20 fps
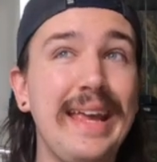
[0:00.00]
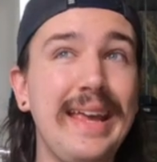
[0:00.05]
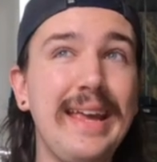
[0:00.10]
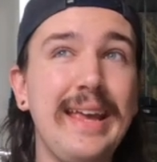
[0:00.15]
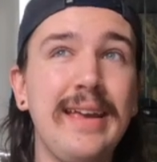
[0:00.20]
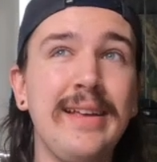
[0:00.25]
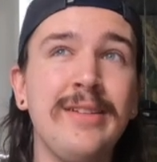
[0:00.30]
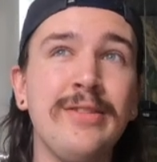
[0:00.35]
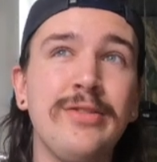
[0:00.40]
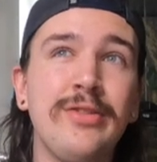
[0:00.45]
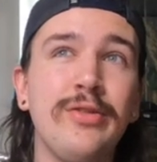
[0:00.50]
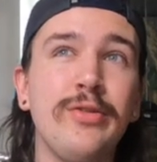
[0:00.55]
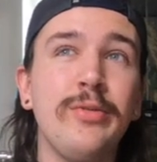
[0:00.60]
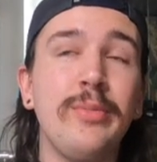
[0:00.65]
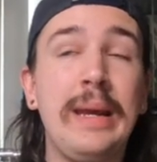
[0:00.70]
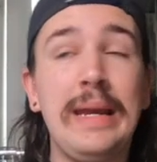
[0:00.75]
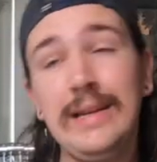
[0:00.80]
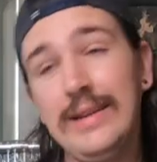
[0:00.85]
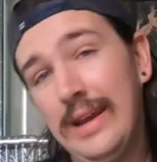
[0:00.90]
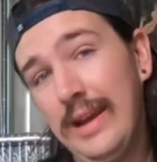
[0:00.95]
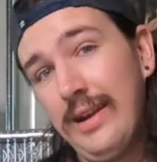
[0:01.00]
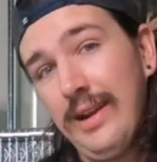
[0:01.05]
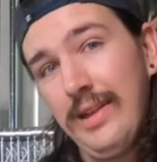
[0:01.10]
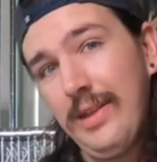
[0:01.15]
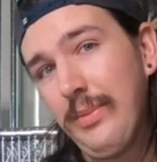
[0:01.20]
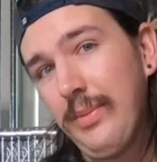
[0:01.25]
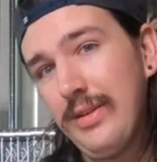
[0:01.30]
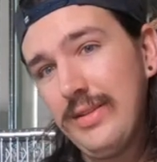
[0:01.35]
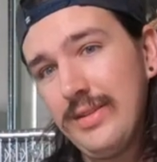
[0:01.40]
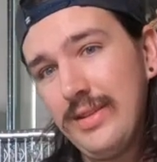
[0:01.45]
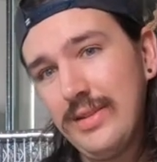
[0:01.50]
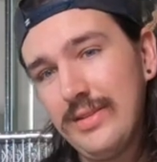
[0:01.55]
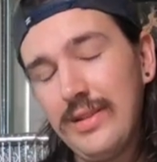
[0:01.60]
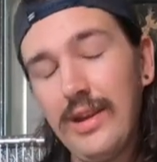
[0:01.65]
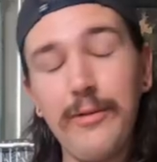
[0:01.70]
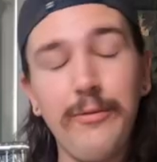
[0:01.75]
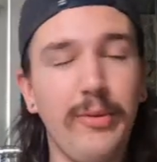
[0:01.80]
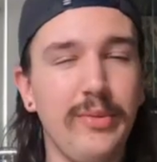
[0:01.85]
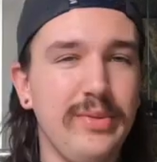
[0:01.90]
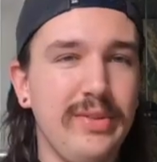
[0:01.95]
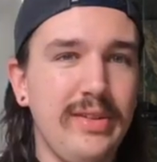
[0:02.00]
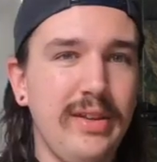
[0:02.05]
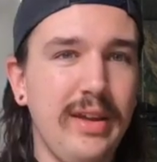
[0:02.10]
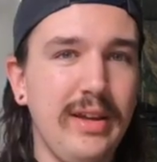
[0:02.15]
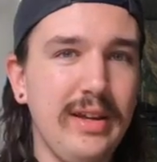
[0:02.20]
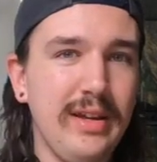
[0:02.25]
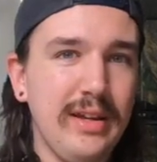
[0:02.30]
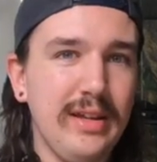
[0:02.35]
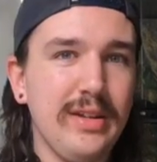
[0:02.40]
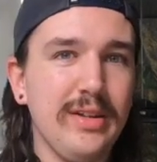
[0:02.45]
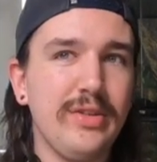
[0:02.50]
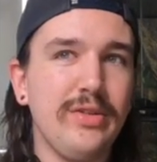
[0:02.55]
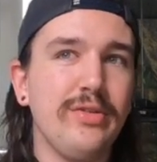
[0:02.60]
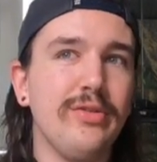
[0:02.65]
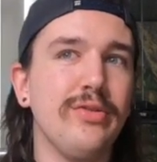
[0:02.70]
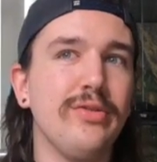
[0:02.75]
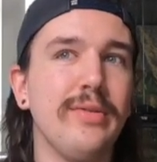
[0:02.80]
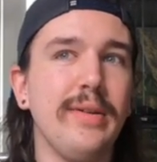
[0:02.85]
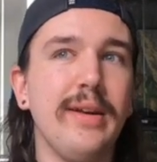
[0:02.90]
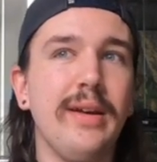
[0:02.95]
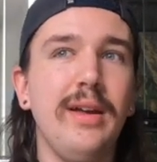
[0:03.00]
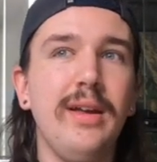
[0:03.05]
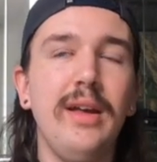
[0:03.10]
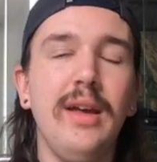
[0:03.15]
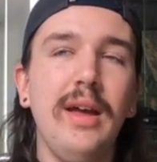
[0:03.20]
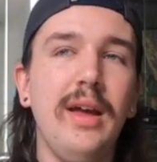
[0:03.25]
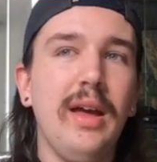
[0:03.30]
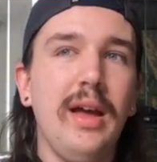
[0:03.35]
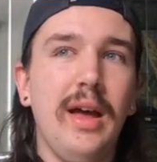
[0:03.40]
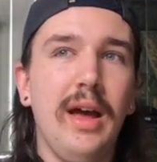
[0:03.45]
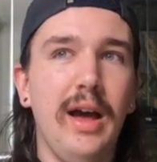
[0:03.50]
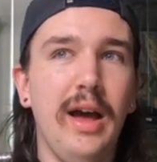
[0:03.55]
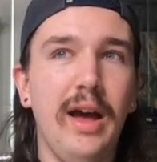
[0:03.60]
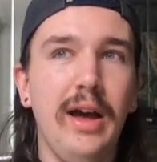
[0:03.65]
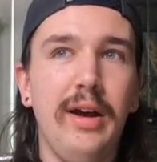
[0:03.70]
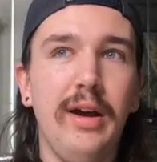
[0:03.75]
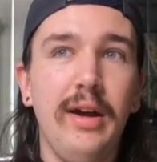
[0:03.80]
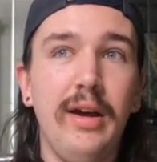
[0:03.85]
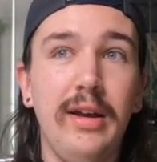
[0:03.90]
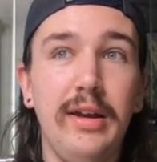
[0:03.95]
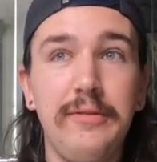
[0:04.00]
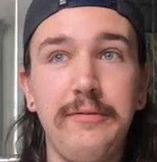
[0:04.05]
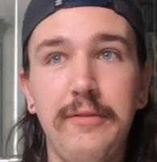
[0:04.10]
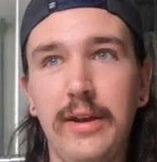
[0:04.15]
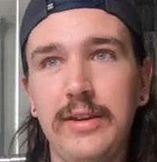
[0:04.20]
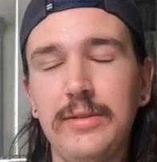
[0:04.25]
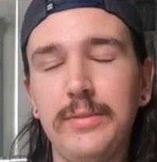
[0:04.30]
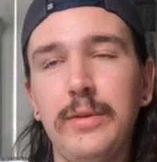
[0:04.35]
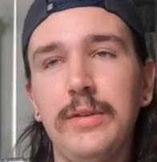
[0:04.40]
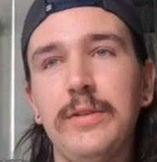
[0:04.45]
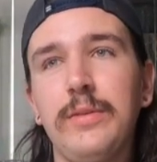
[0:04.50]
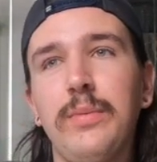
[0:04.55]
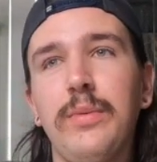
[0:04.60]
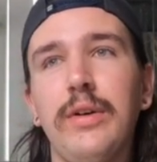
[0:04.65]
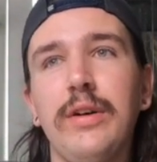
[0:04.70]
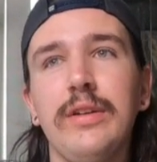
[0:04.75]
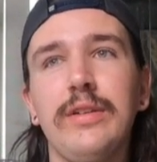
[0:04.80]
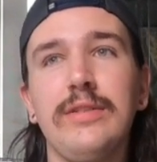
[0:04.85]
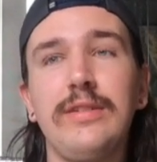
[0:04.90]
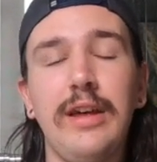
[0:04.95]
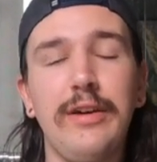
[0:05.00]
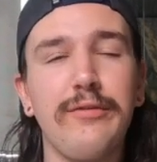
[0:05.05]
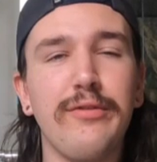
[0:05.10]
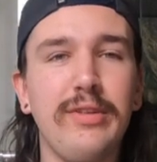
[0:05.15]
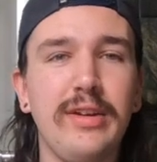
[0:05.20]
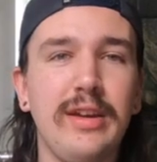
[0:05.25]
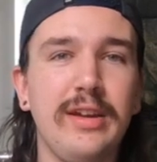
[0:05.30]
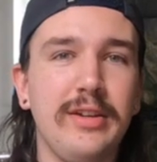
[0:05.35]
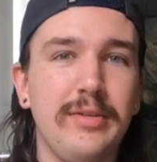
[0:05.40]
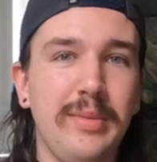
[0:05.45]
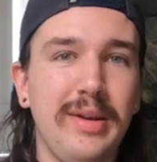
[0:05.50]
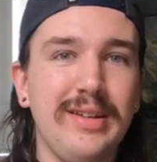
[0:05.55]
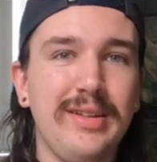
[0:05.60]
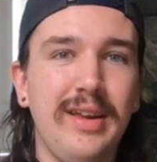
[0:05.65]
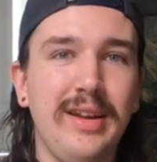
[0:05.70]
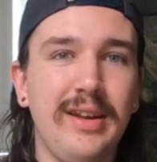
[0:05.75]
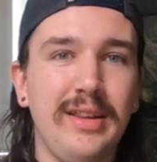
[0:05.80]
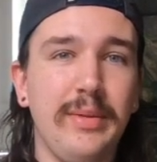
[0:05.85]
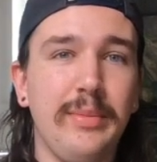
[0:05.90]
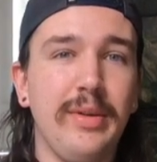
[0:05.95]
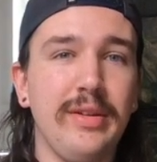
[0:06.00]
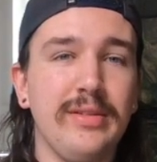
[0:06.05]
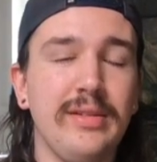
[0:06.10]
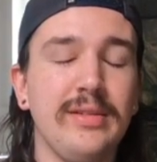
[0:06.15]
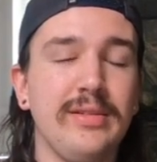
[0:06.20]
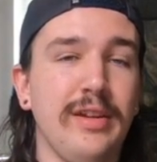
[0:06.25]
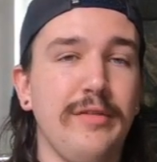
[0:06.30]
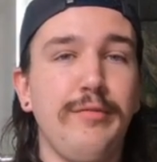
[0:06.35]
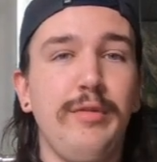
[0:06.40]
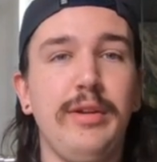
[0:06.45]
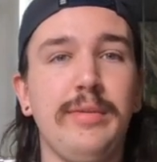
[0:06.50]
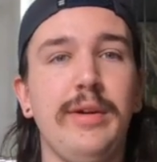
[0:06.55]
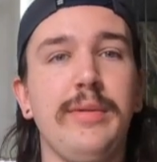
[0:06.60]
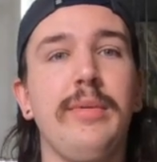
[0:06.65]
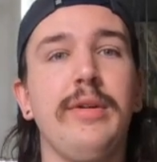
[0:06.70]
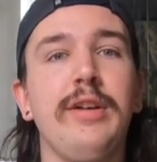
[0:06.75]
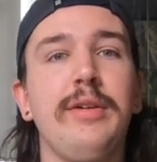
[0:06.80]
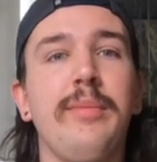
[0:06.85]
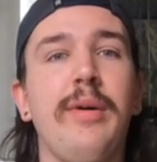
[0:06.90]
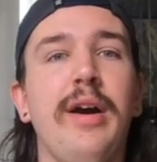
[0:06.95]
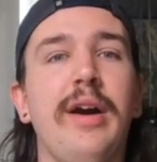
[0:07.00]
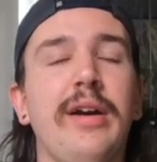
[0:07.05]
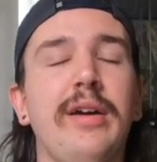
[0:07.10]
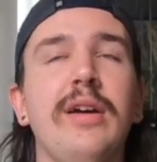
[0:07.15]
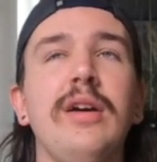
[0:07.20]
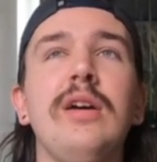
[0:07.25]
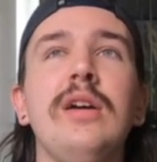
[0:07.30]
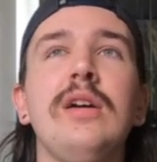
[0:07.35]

into maintaining the business. I won't say into investments, but definitely into maintaining the business. I've made my money back.